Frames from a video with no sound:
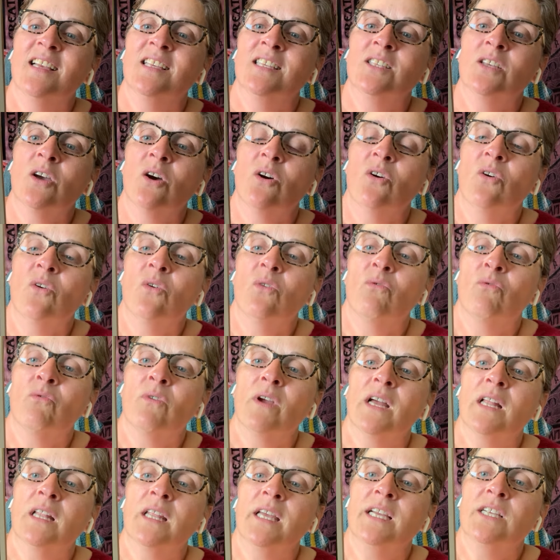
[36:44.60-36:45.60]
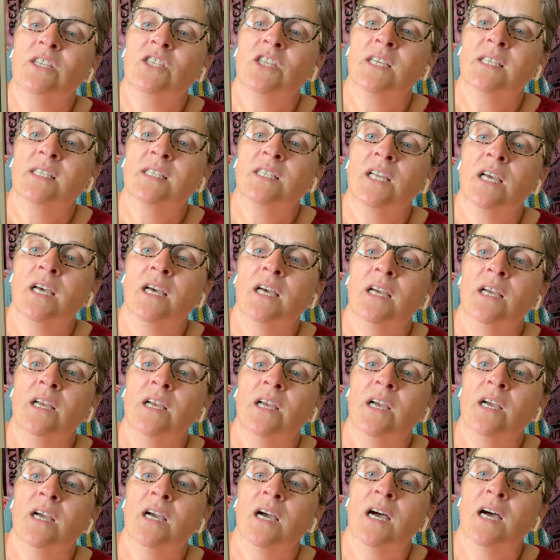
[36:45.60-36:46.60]
so really just a,
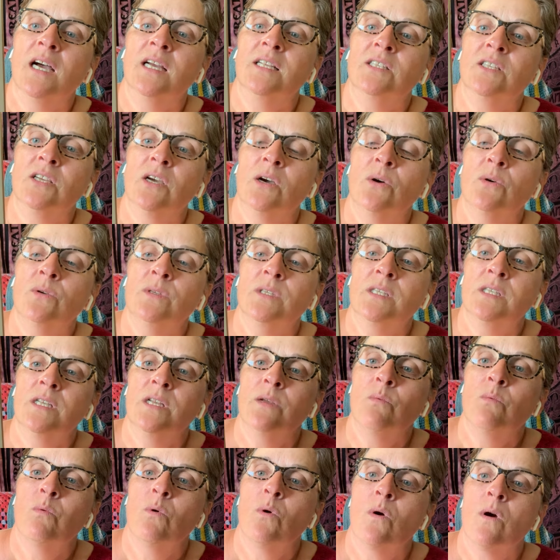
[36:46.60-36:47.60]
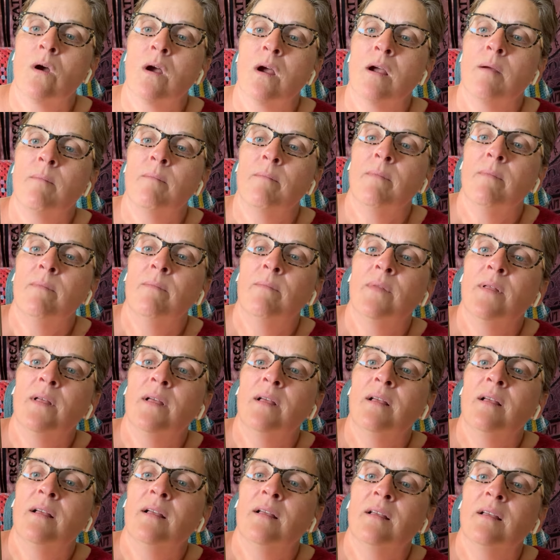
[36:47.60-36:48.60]
a toasty warm,
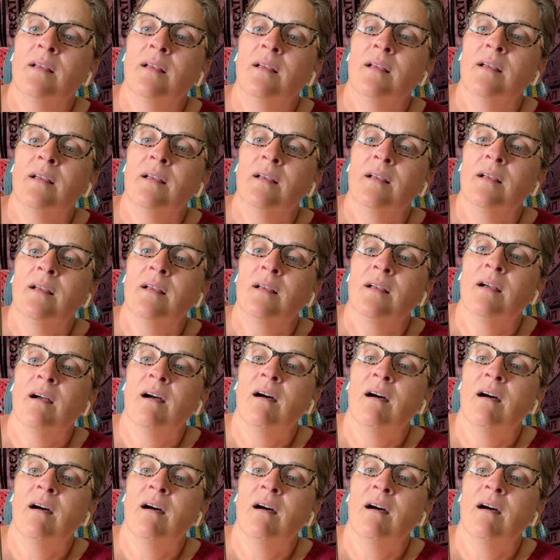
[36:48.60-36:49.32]
oh,